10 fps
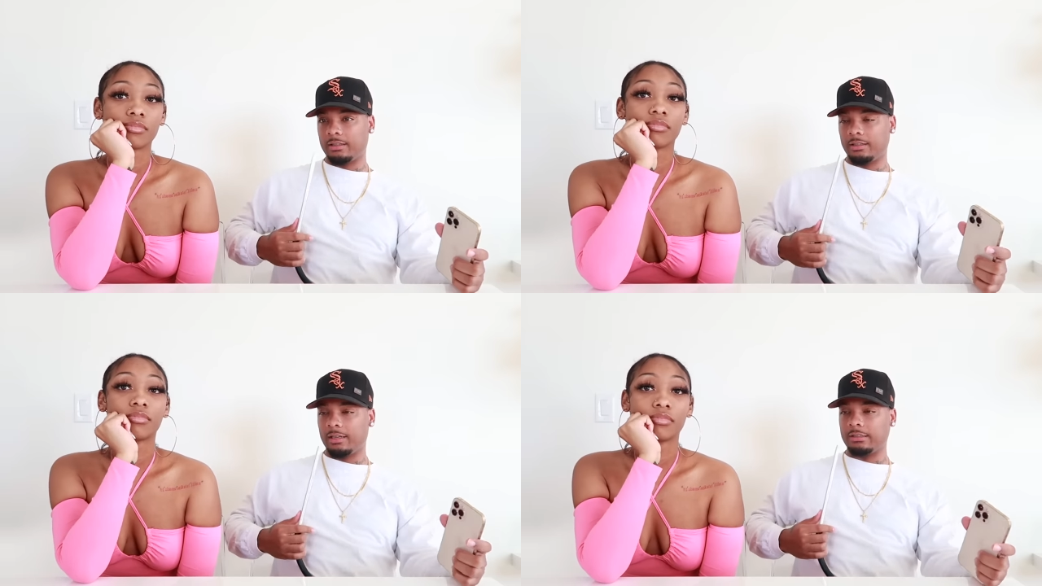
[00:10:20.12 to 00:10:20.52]
Speaker 1: I
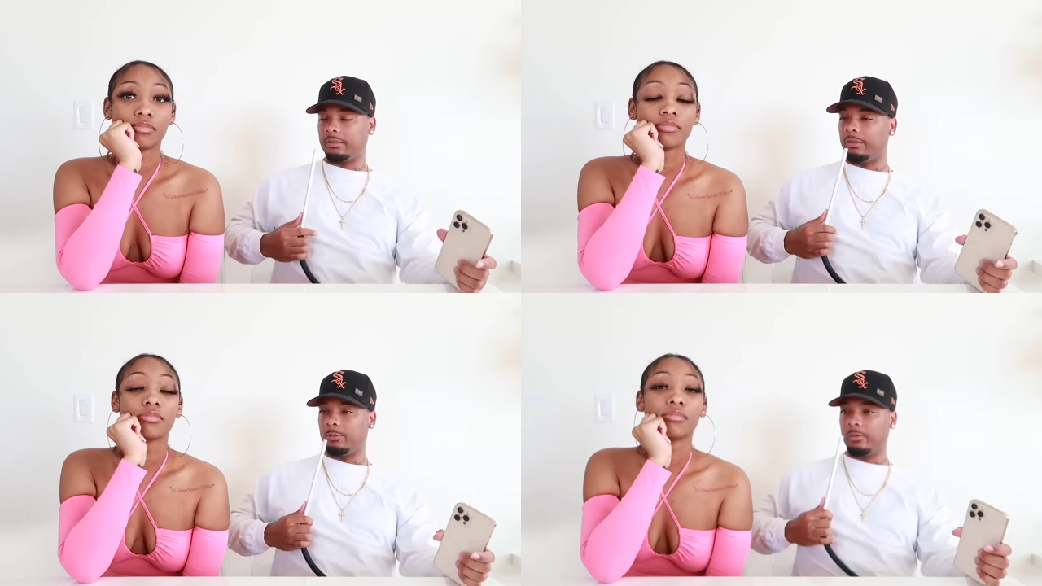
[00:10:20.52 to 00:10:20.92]
think that's
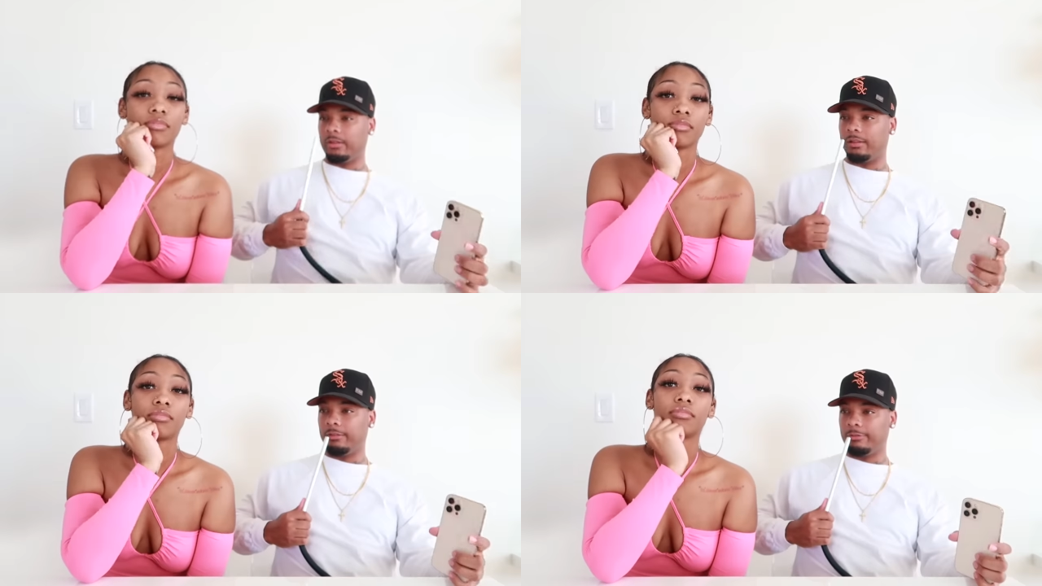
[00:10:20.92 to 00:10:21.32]
the number
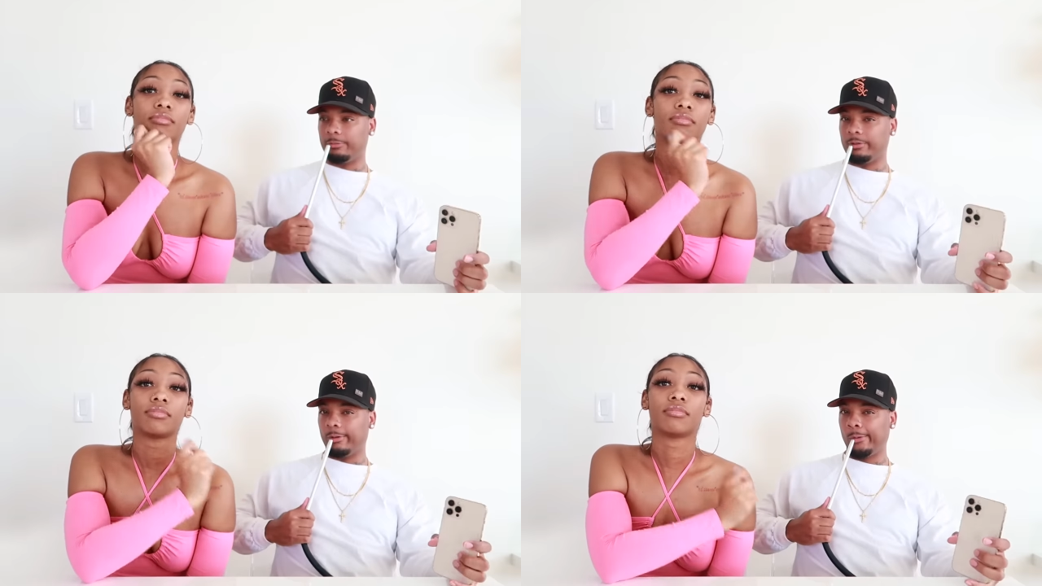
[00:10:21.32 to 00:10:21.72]
one thing for
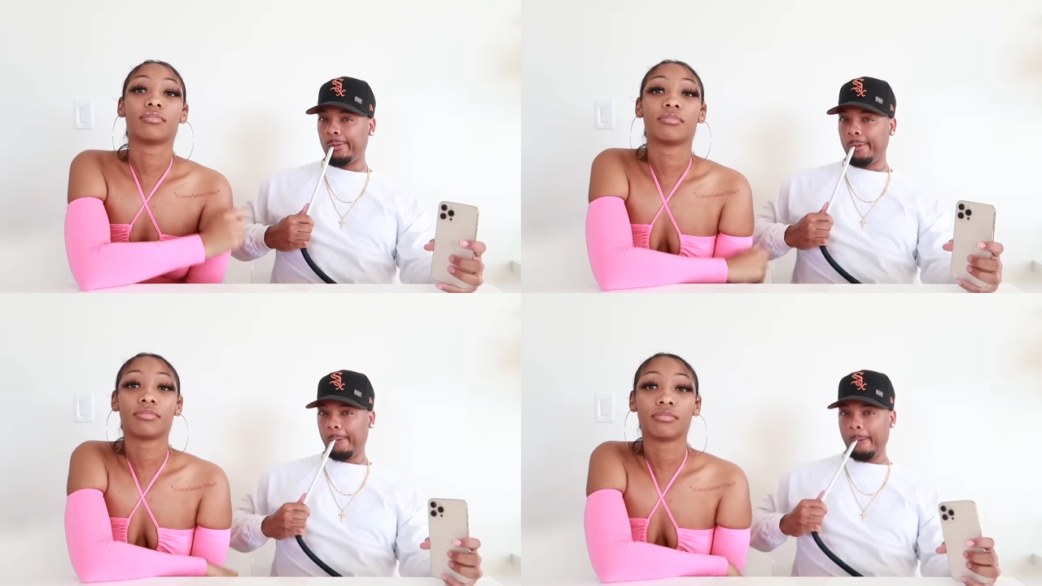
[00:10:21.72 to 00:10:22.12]
me.
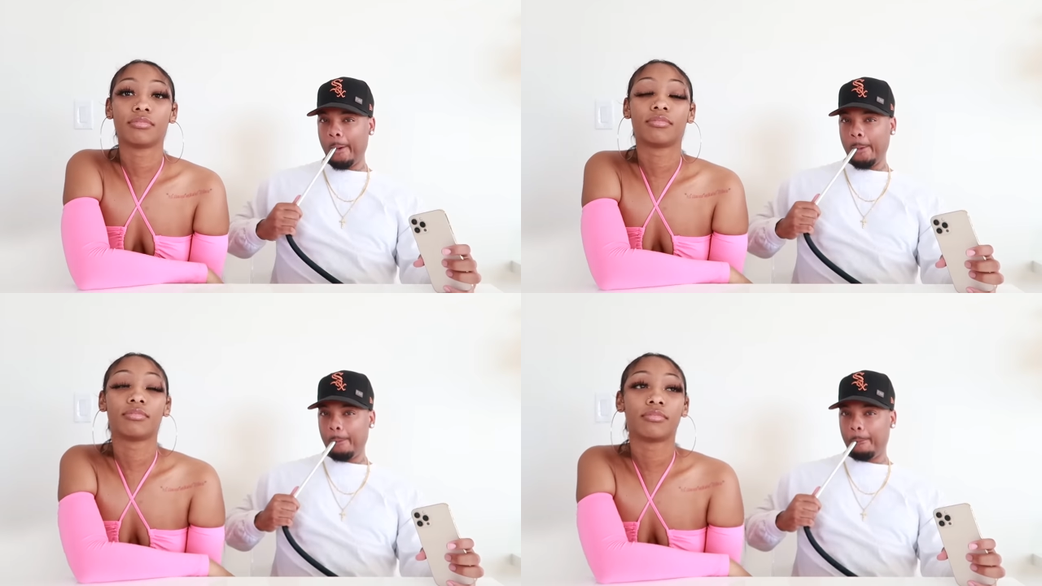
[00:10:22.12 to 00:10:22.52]

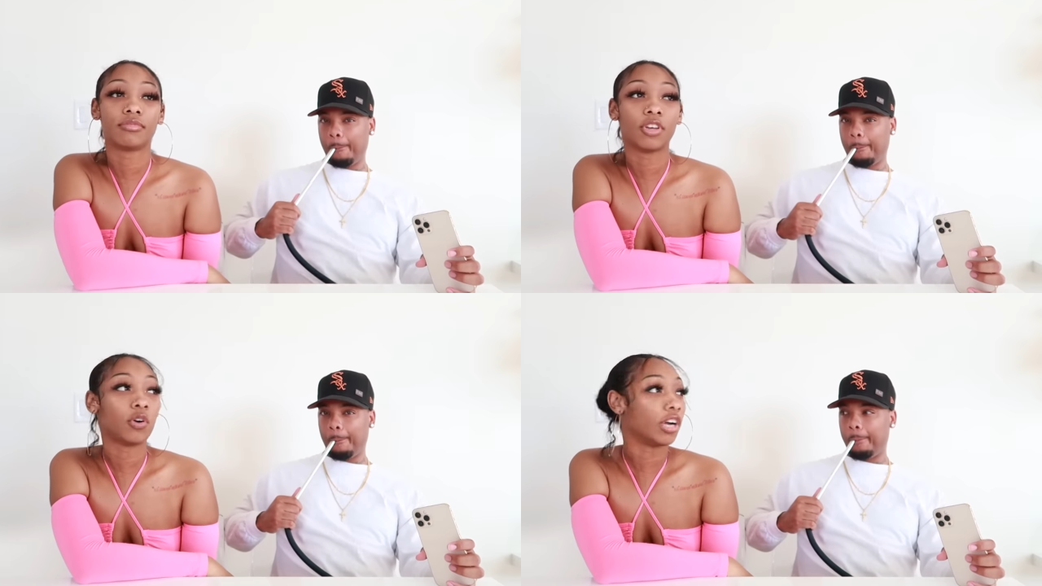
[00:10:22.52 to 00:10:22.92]

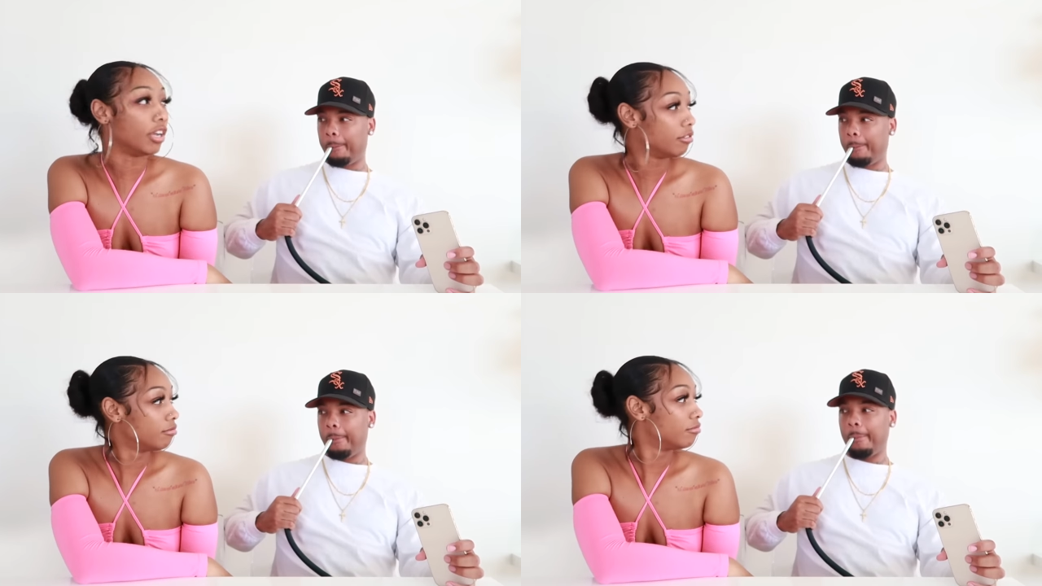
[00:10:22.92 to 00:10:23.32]

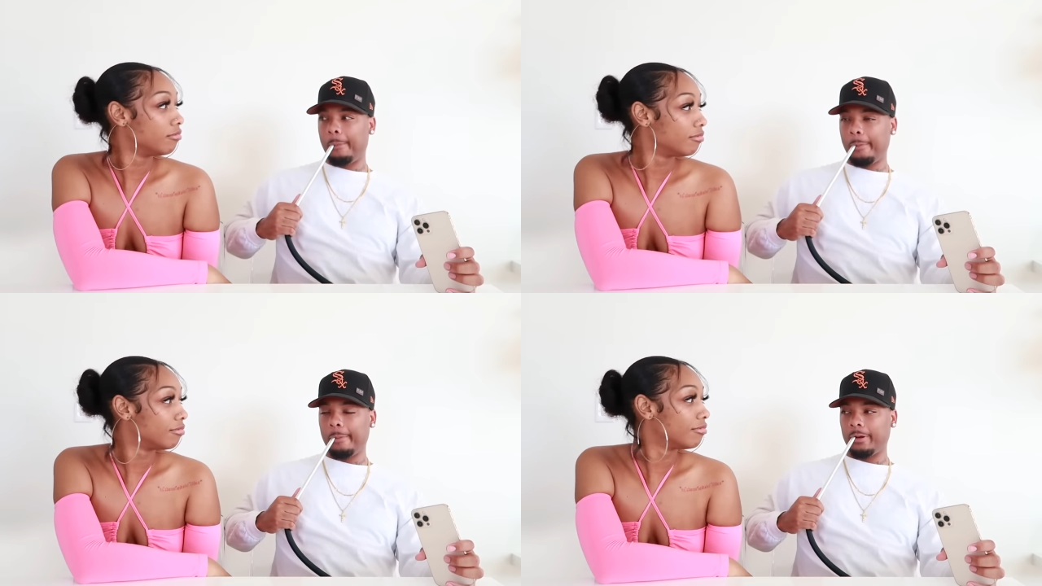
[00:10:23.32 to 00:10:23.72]
Okay.
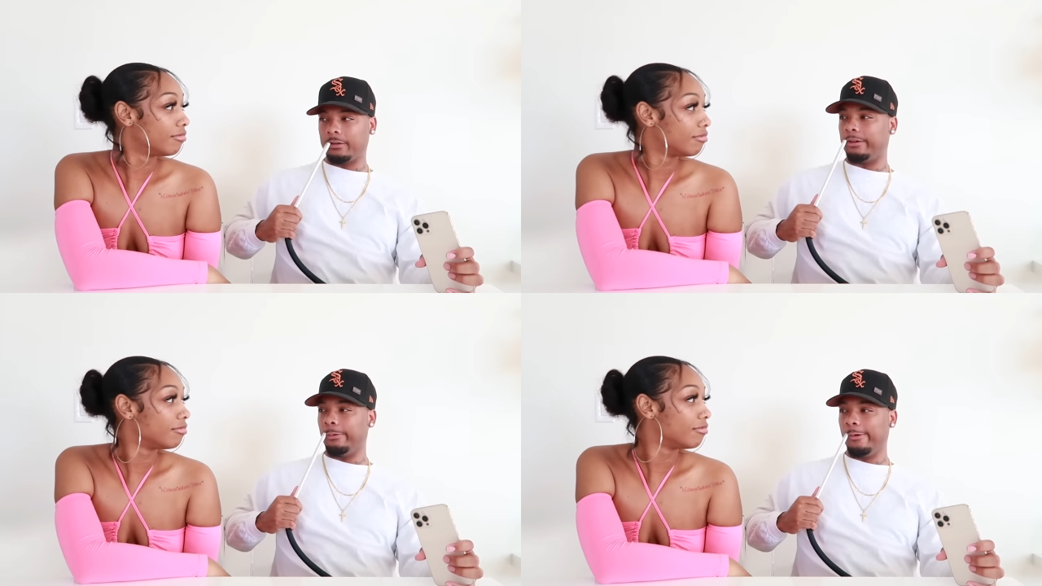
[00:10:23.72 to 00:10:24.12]

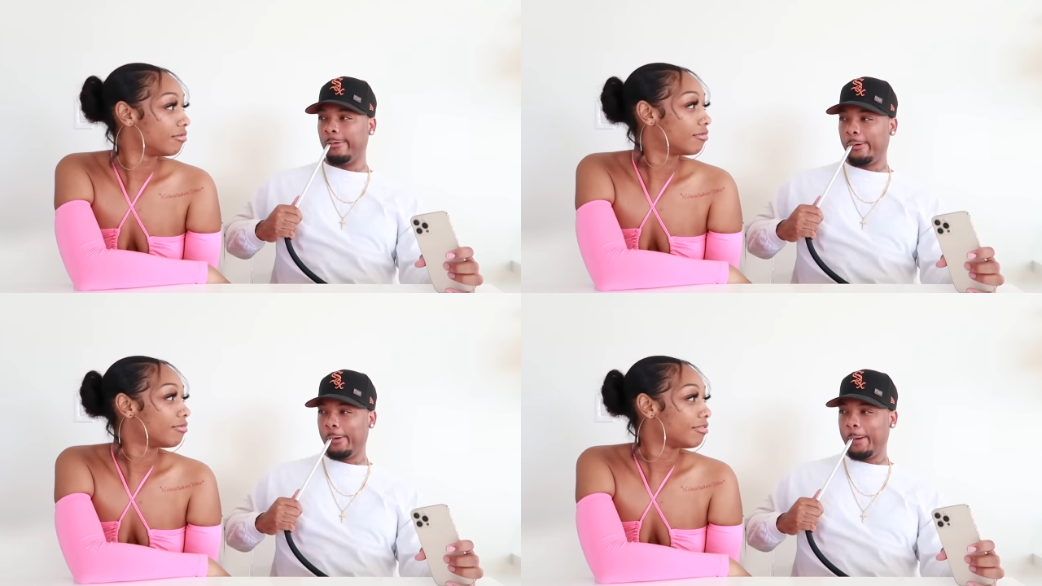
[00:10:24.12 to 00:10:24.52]
That's a
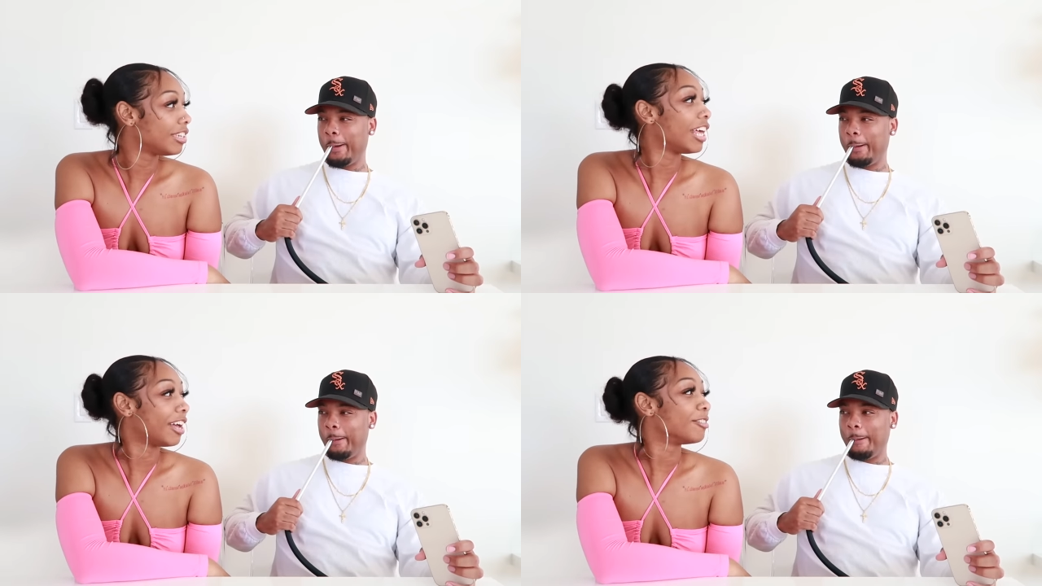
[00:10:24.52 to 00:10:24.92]
going?
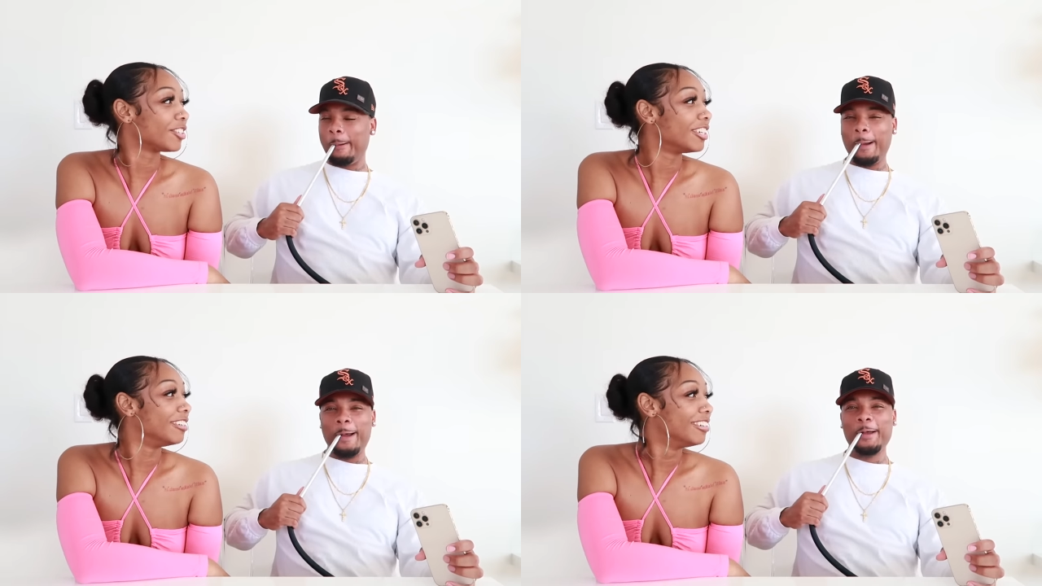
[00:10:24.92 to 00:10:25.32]
Speaker 2: Yeah, that was
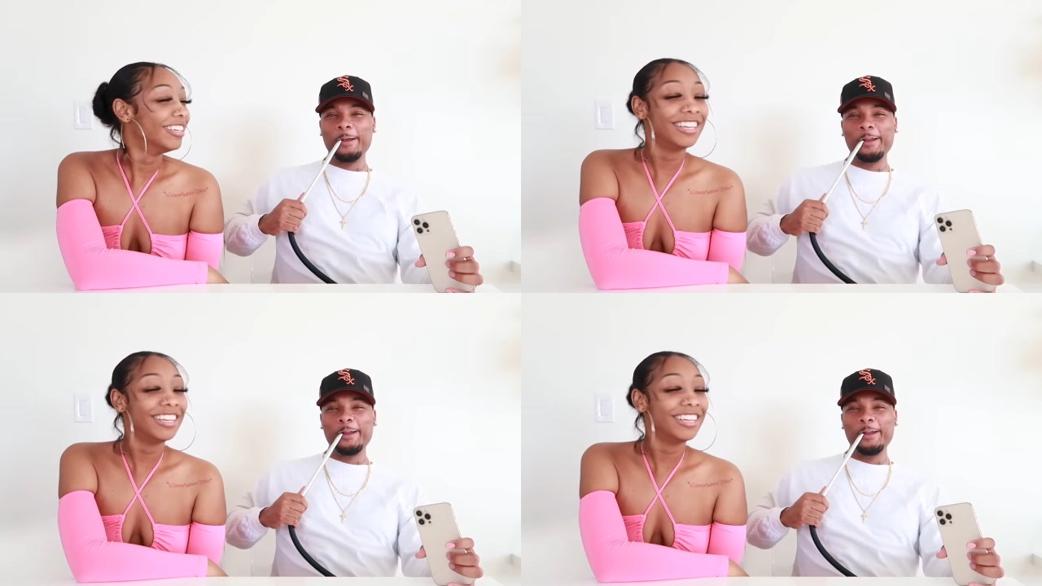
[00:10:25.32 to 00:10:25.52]
good.